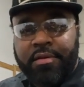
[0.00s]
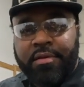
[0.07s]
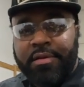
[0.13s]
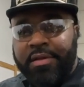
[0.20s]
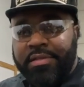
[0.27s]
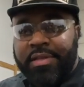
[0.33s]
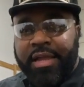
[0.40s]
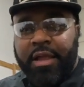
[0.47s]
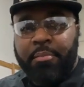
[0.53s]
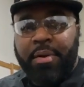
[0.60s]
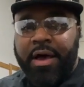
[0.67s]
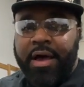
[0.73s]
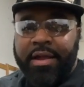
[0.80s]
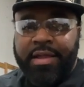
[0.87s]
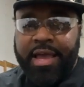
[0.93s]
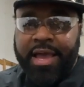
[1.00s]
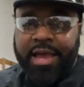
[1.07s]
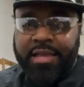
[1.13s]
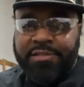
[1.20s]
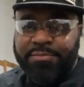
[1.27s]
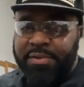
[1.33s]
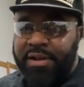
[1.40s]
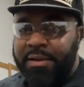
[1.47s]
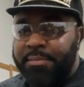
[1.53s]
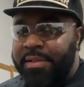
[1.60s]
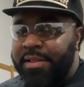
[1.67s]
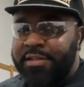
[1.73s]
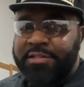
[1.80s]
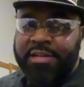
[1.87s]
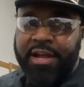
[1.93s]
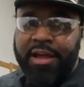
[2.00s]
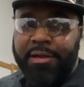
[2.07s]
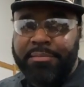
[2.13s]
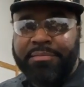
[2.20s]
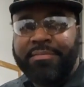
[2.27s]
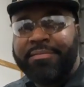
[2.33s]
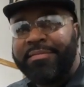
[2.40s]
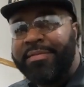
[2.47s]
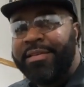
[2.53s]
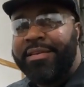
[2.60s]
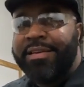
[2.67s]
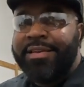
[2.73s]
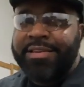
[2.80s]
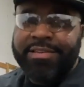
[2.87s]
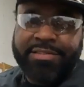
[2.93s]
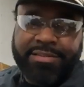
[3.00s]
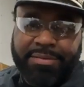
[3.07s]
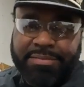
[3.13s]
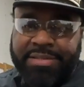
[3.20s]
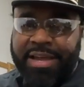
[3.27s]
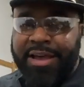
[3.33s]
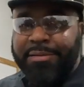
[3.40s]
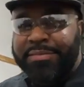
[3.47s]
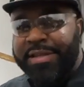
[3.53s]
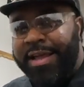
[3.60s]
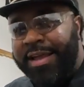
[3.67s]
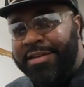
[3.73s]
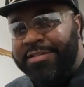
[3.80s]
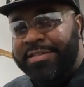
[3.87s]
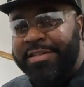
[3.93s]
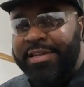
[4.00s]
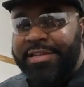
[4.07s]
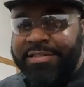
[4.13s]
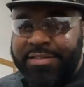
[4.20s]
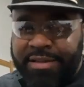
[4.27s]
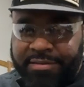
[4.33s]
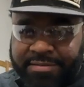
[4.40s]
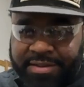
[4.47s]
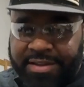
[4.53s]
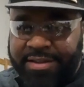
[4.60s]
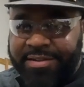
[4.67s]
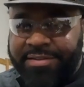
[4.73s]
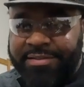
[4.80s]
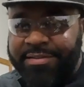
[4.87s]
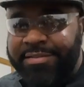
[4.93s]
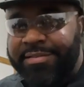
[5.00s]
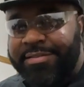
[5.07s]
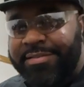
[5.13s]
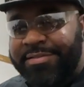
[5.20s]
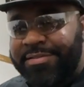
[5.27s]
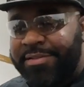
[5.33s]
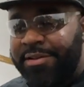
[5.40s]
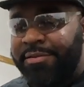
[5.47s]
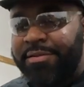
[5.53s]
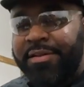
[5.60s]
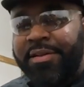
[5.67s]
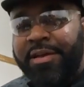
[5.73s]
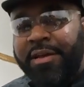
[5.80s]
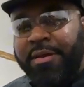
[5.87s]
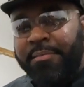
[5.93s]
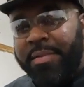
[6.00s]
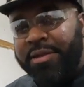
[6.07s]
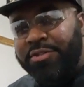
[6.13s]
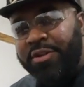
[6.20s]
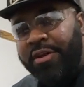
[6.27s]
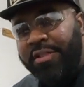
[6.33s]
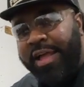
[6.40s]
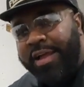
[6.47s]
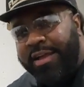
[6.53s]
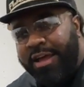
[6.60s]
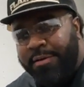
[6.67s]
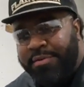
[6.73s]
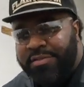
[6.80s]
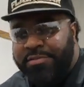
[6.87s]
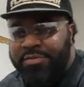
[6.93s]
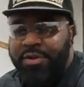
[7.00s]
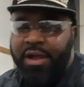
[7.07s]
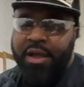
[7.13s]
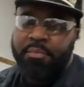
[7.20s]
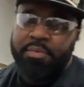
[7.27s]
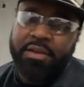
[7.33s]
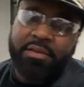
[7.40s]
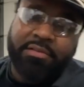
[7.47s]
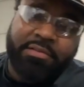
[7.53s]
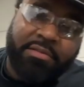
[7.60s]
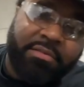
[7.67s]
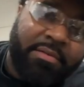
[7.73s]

It's like a podcast, but I'm in the shop, and sometimes I actually get stuff done. So make sure y'all like, comment, subscribe. Peace.